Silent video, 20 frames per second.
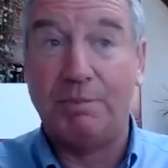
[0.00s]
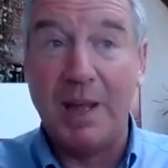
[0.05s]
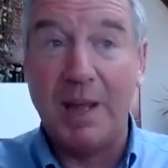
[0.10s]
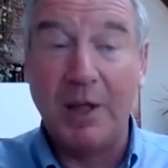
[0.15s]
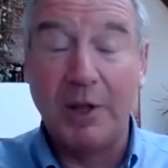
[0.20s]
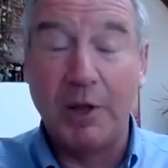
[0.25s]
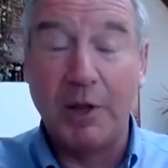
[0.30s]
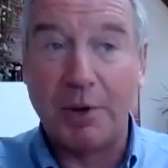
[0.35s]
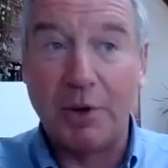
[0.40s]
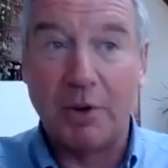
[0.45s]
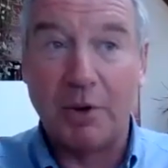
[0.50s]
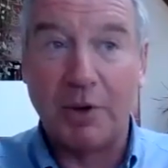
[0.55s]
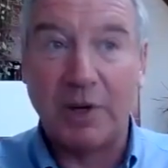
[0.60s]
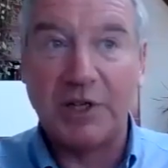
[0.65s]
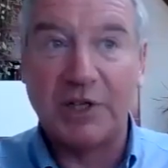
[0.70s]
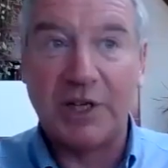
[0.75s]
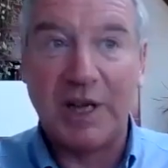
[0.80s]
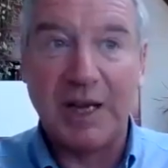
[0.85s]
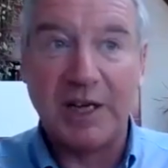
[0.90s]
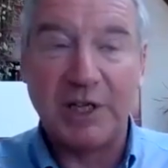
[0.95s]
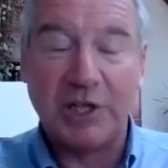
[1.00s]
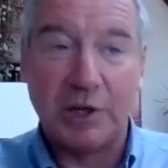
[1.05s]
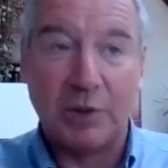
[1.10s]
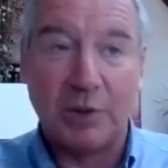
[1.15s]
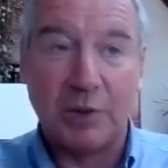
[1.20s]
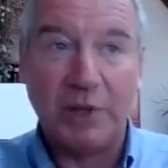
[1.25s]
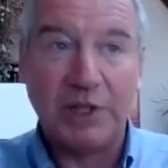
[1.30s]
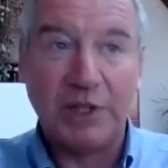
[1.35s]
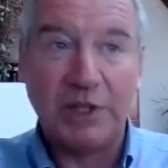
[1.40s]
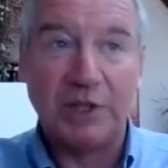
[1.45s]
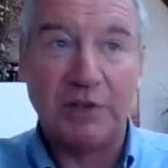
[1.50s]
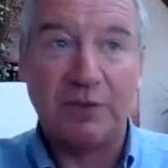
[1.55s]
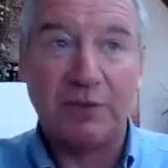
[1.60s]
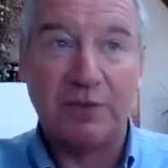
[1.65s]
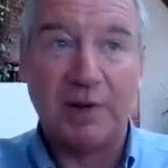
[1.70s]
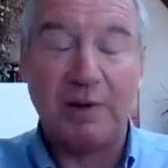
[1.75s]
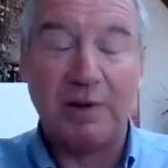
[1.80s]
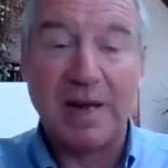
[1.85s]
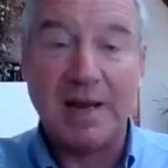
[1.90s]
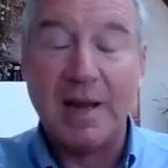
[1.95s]
build up an organization which is
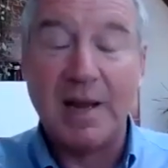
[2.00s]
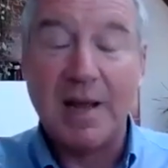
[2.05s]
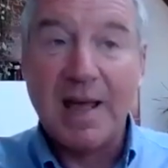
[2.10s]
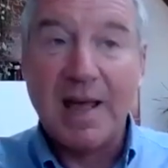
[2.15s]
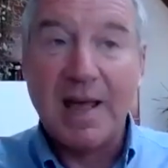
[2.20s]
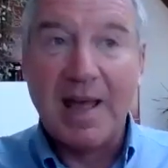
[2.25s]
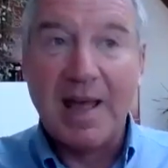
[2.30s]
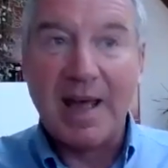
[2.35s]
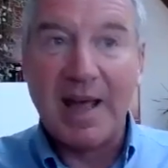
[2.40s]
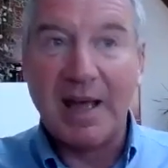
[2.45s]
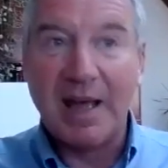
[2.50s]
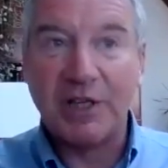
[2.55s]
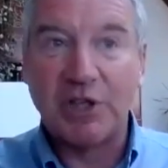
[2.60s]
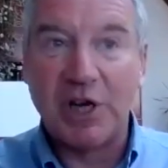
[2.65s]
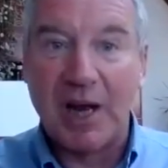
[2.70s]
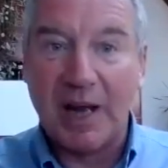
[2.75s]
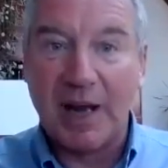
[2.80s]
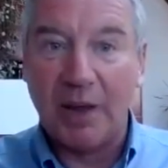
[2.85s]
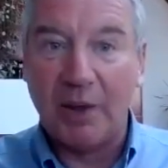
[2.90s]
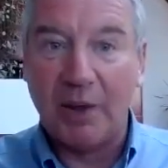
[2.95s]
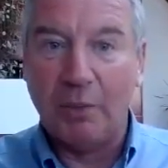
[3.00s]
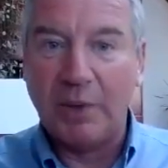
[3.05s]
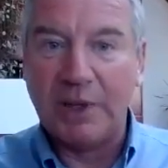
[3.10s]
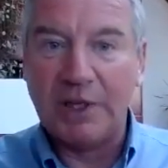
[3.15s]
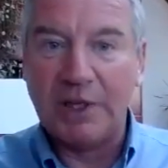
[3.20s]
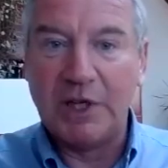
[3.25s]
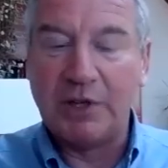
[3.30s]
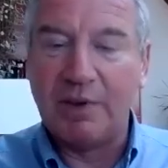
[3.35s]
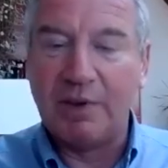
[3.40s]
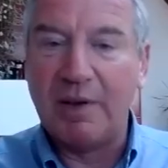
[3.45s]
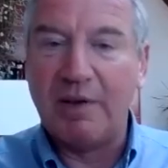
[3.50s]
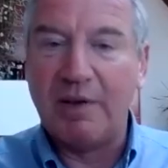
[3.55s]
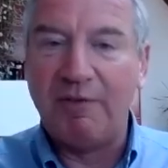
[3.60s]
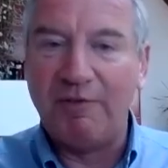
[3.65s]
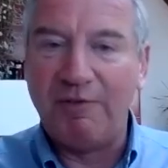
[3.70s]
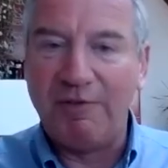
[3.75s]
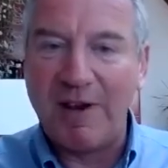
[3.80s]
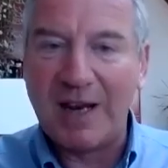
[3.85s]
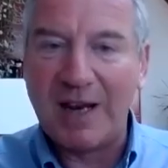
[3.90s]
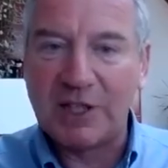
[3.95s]
very agile, which is very
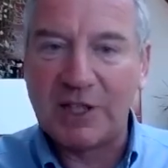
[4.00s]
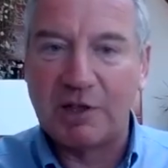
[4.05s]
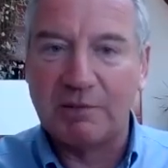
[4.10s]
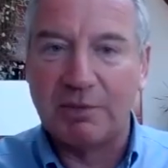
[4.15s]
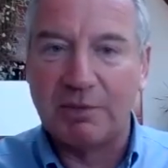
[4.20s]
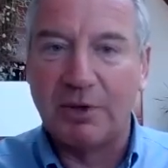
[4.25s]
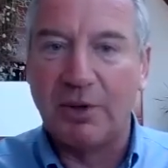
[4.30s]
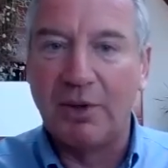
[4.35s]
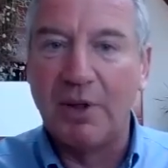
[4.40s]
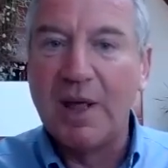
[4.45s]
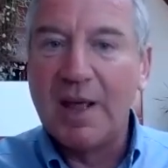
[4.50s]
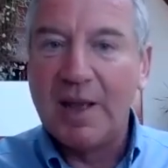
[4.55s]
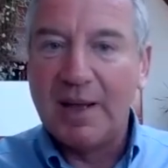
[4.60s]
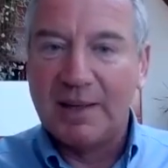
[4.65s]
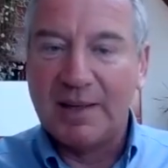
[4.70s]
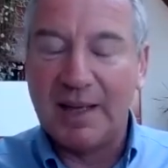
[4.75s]
flexible,